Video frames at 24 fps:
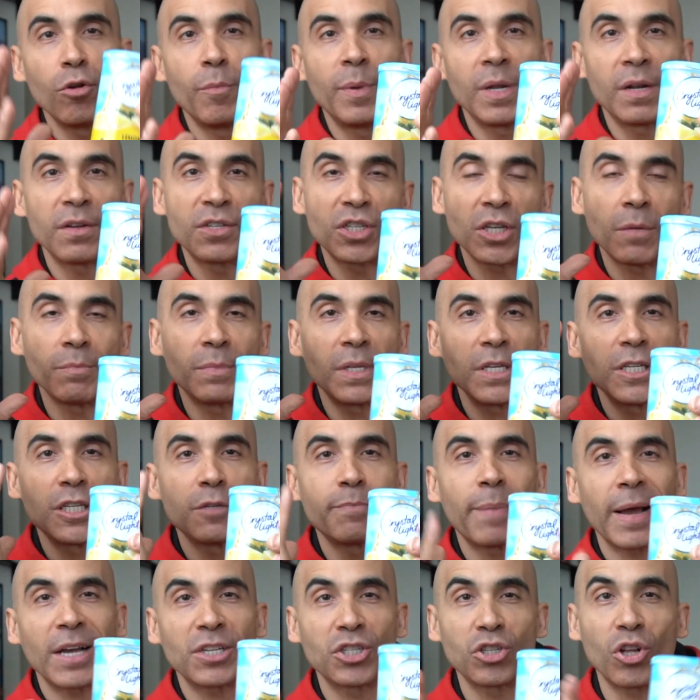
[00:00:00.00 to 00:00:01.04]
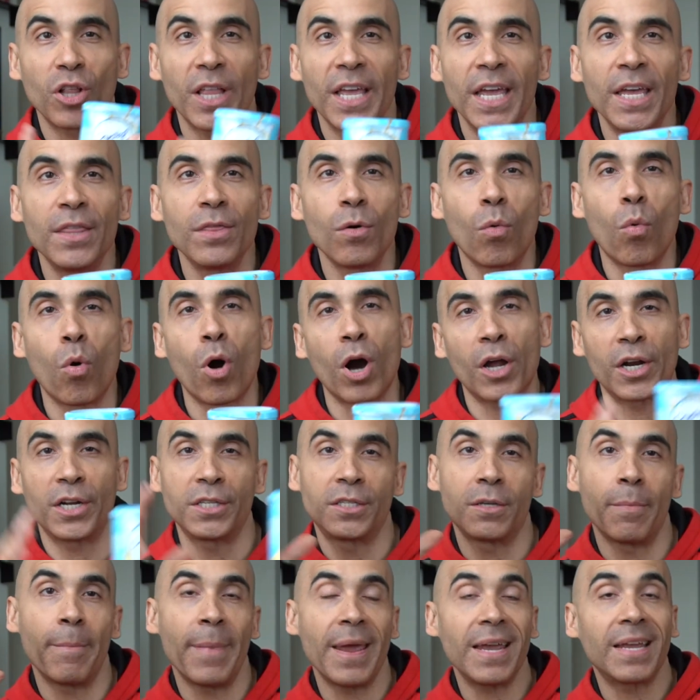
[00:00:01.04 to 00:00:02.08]
bit of something special in the water
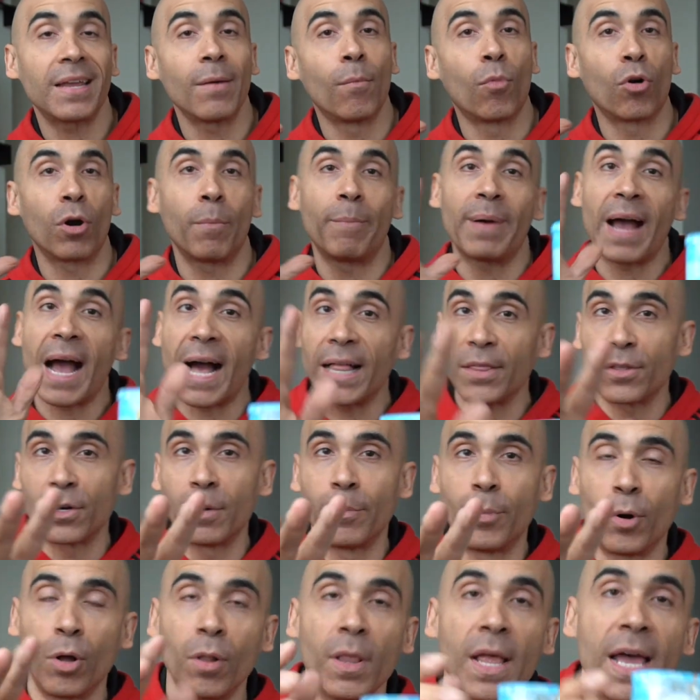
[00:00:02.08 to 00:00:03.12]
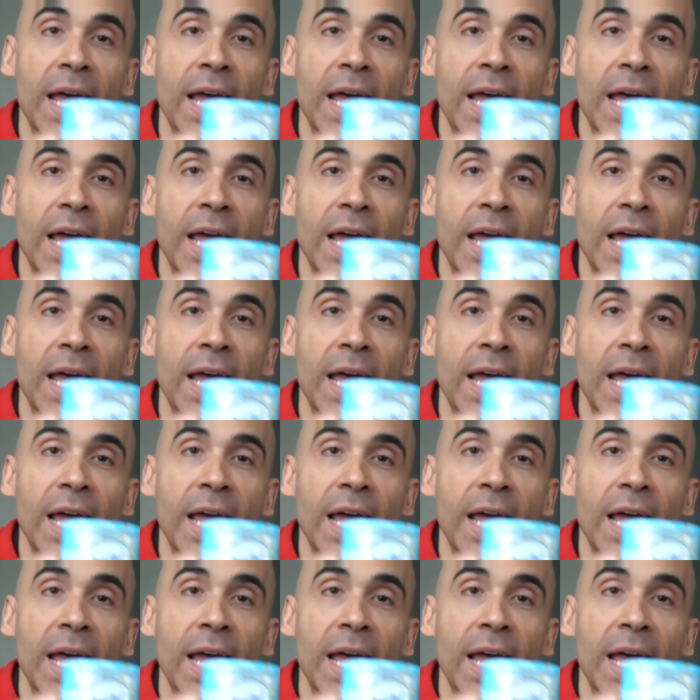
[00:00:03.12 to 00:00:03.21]
to make it more palatable.